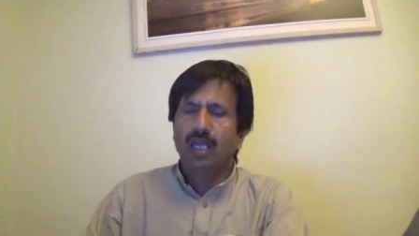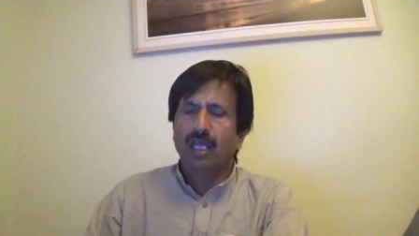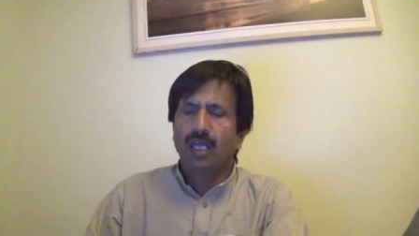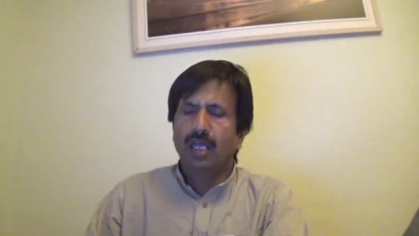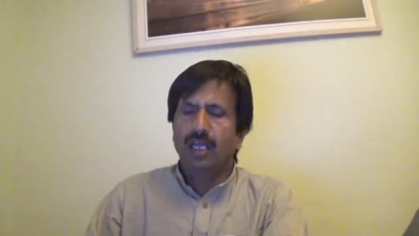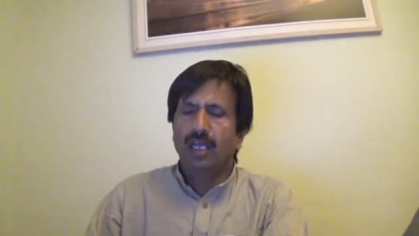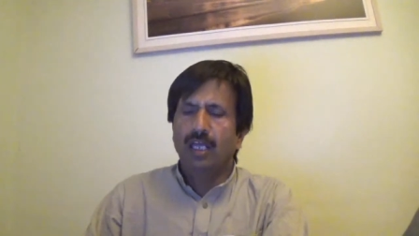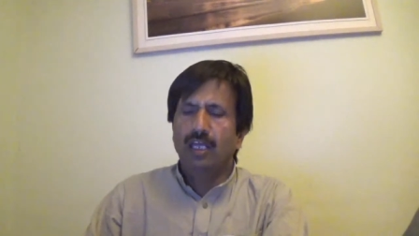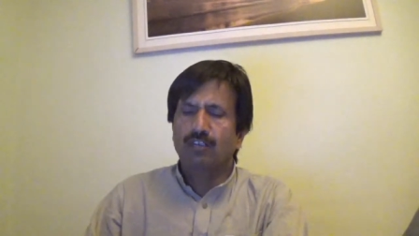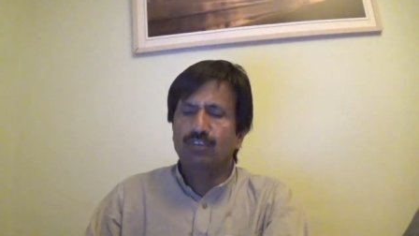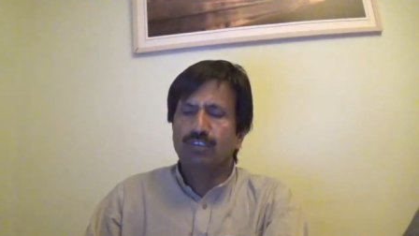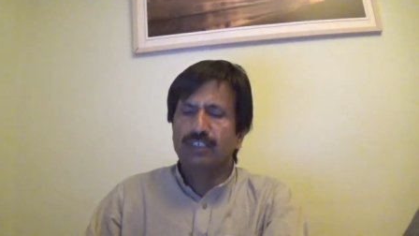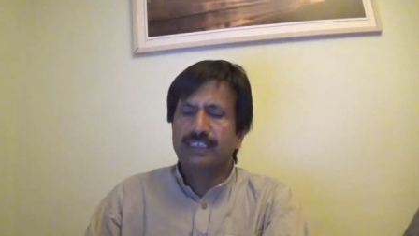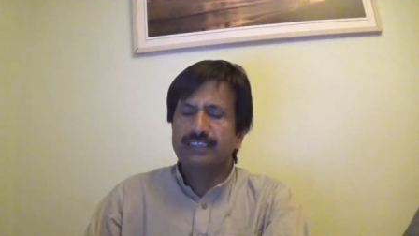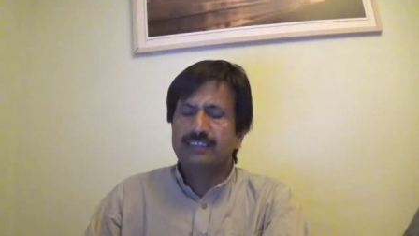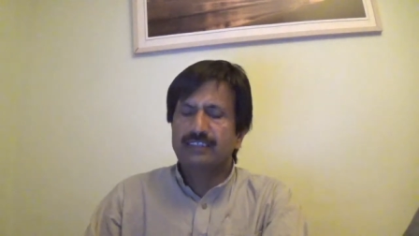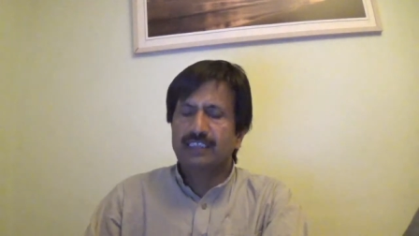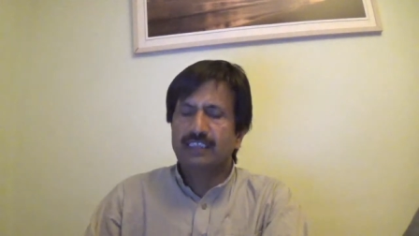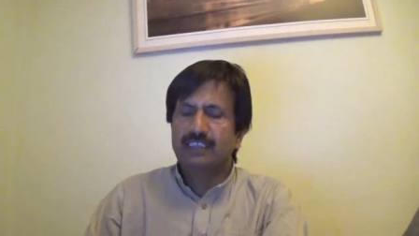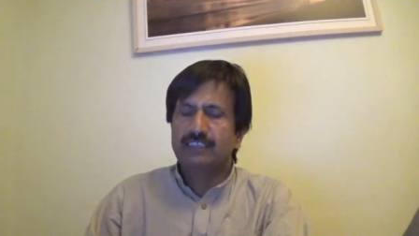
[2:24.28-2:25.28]
Uh, and the
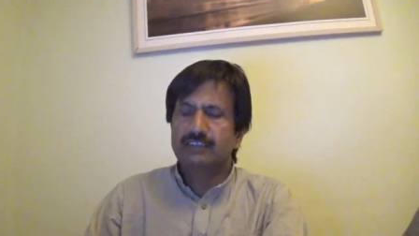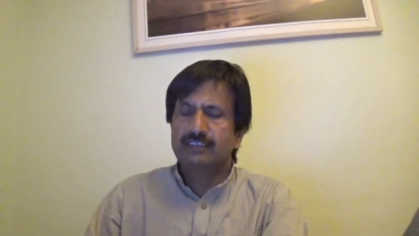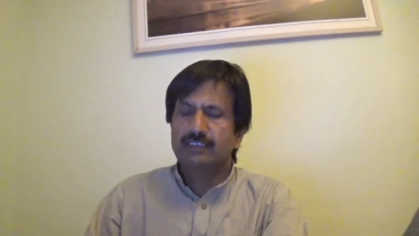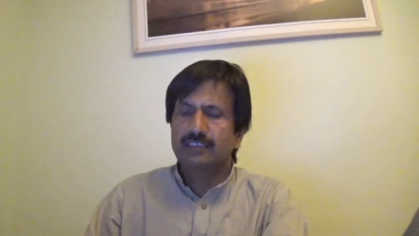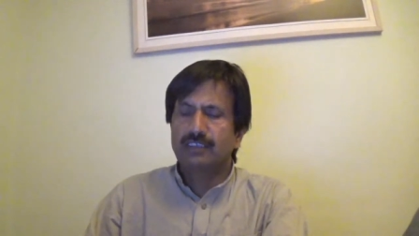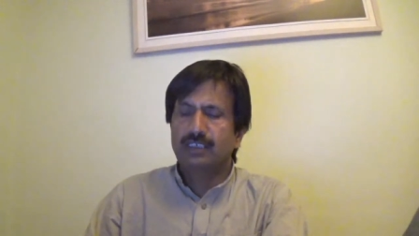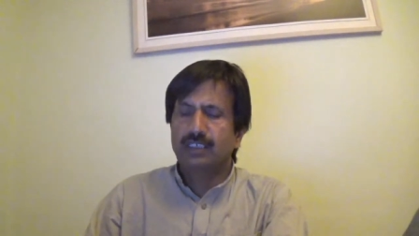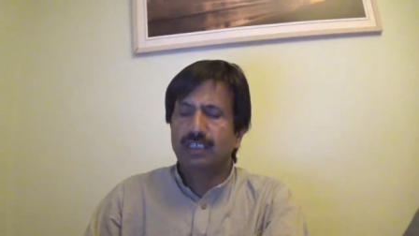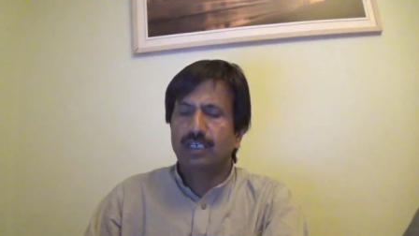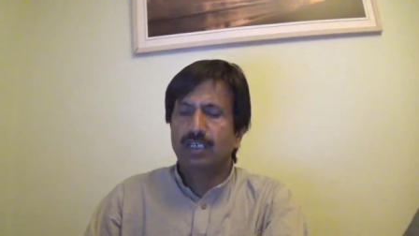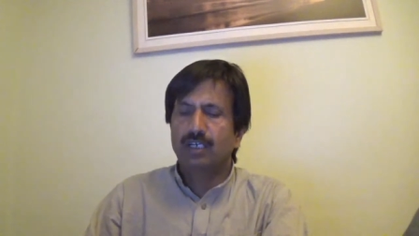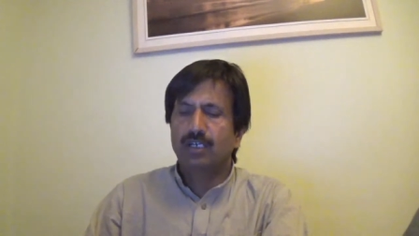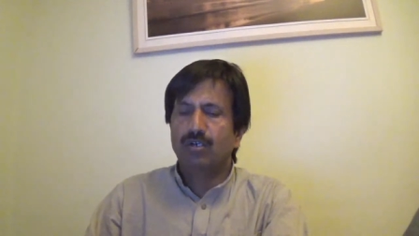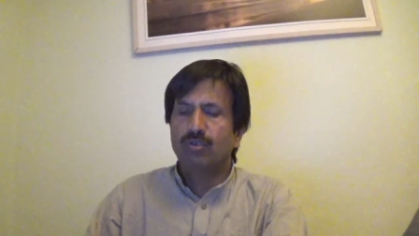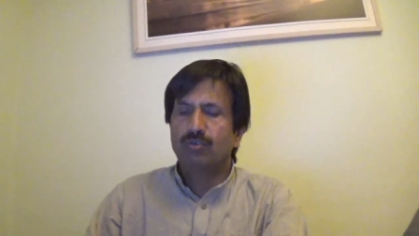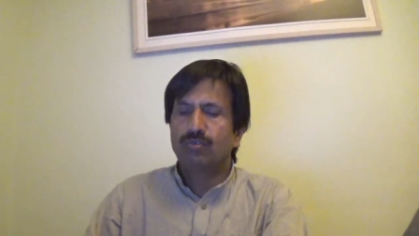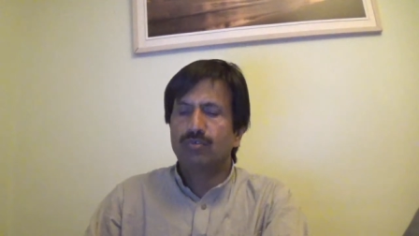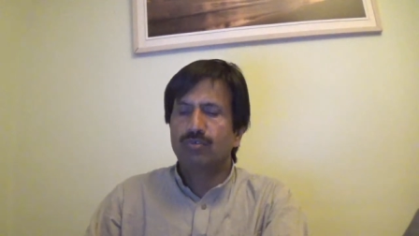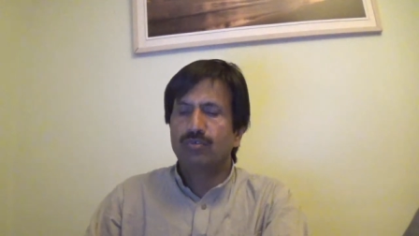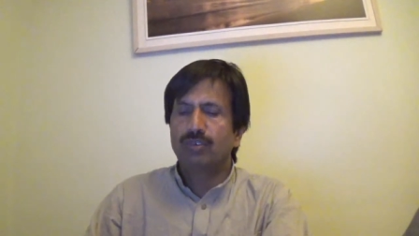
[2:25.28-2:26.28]
next thing is uh,
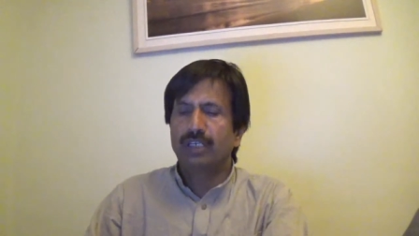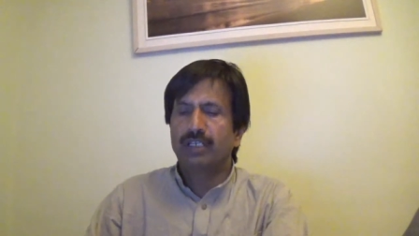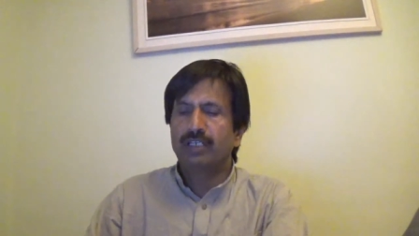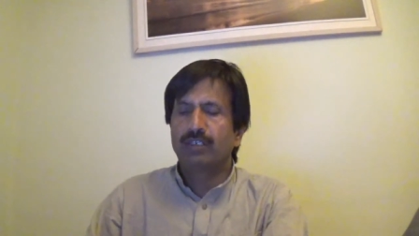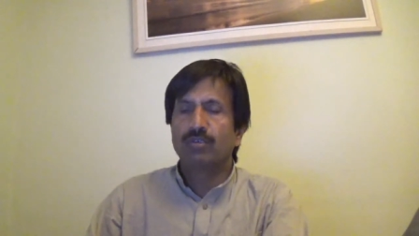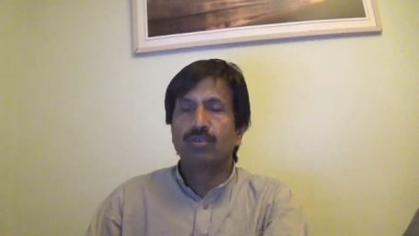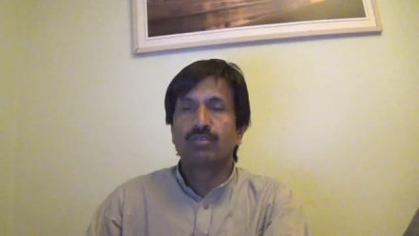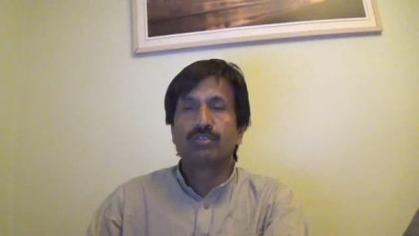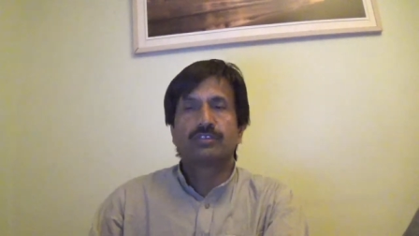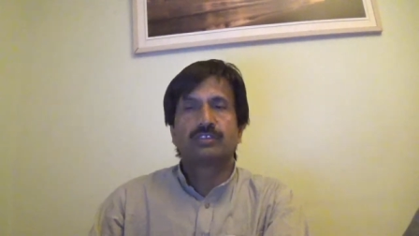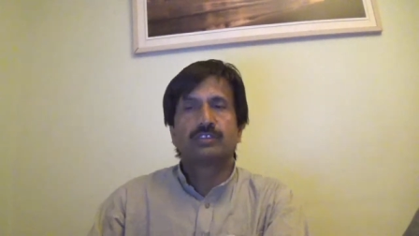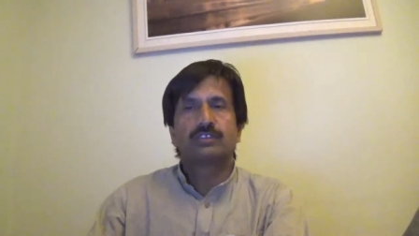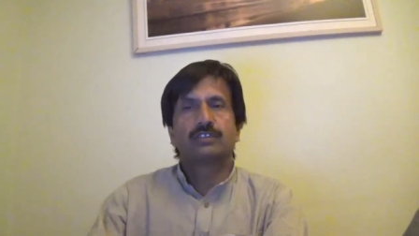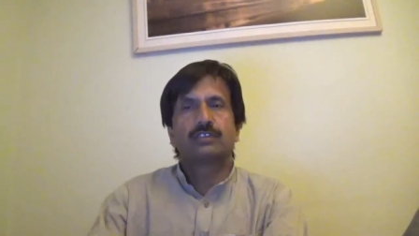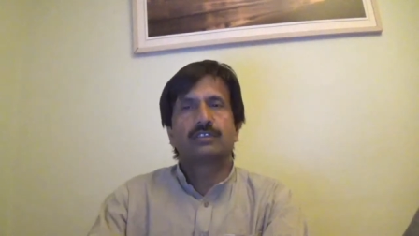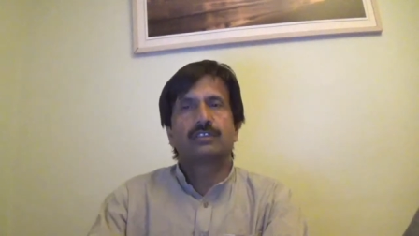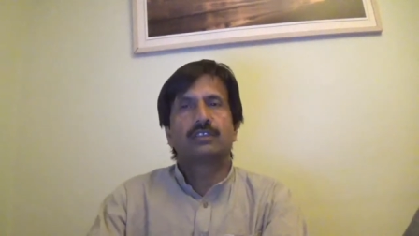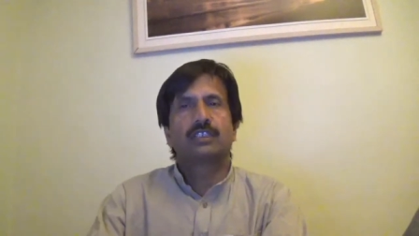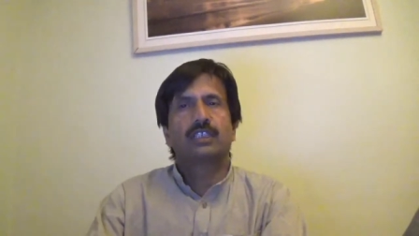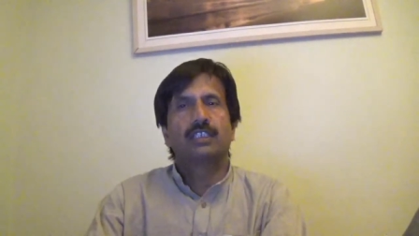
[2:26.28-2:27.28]
how to
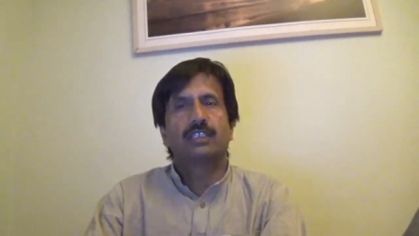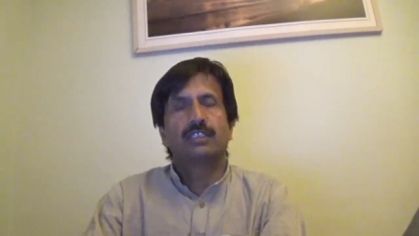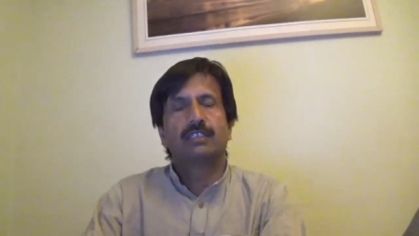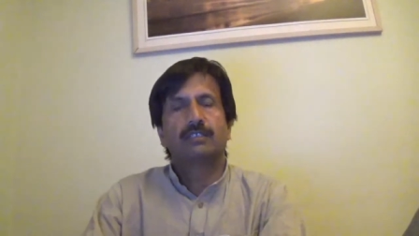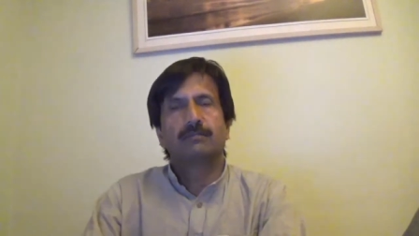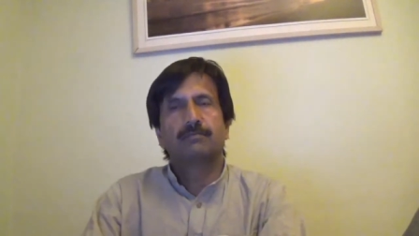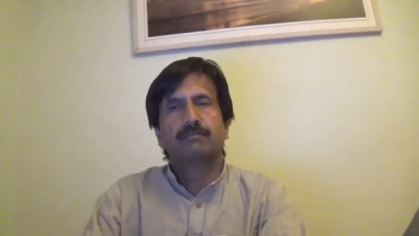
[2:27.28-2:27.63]
diagnose uh,